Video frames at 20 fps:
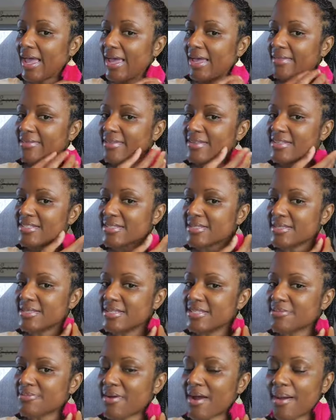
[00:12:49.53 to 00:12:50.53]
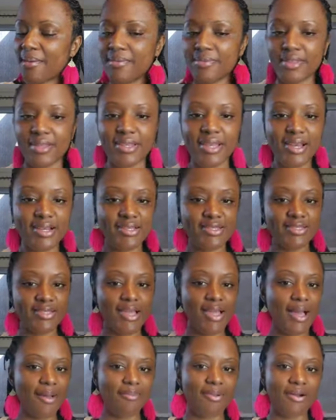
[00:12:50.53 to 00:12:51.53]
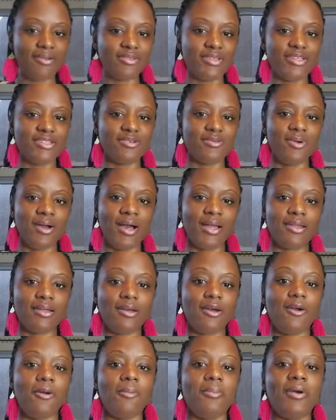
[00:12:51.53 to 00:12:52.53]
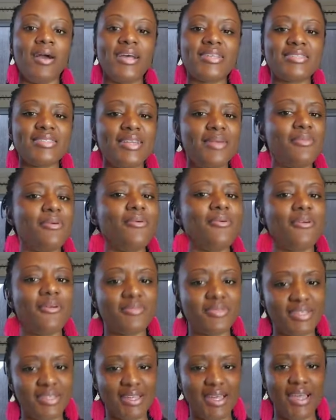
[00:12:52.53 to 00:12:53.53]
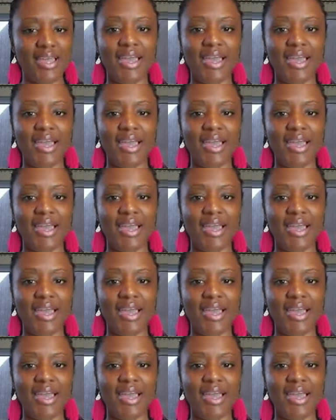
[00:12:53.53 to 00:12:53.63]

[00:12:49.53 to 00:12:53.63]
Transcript: And this is probably the latest thing. I bought these a while ago, but I said I'm gonna wear them tonight.